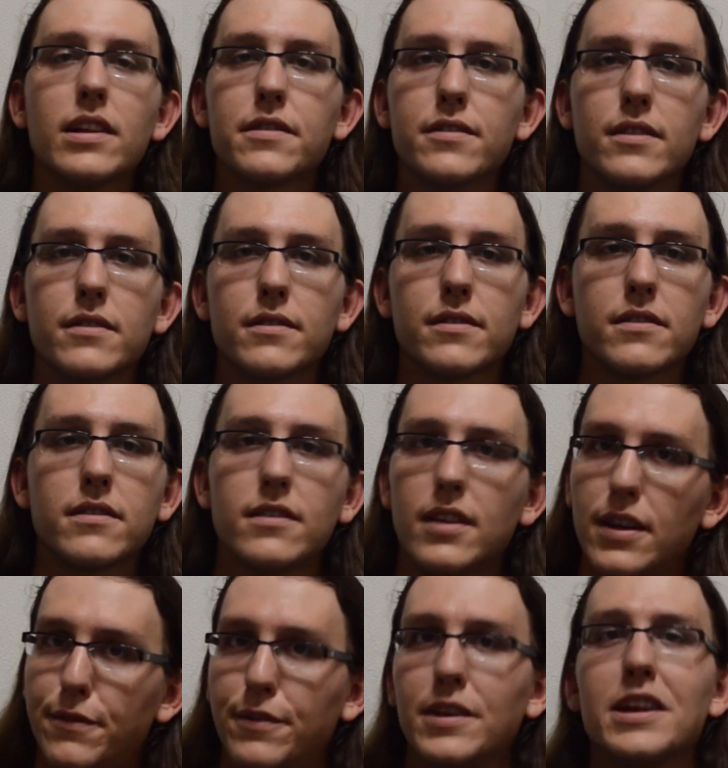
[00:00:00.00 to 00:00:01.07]
listens, to
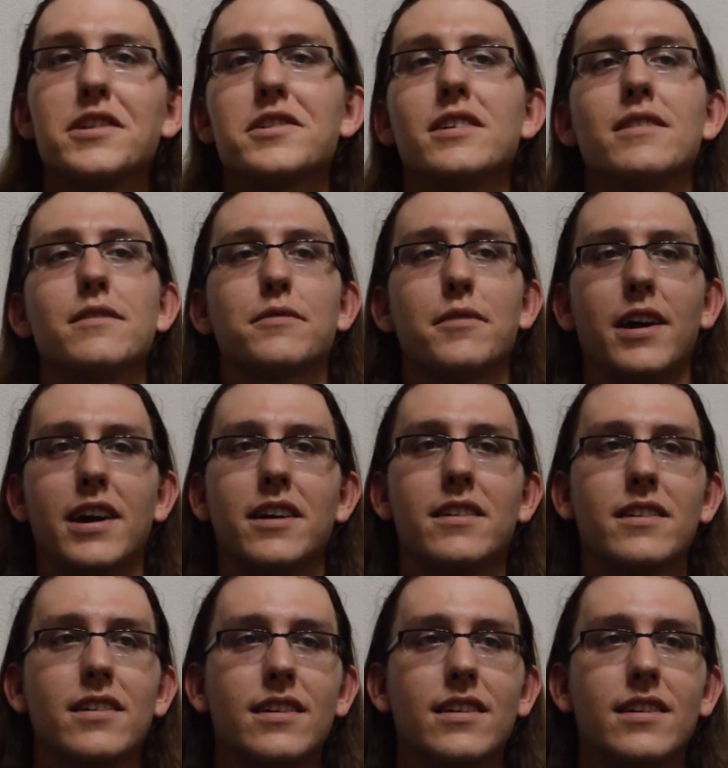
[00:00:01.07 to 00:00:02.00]
the Phoenicians, right?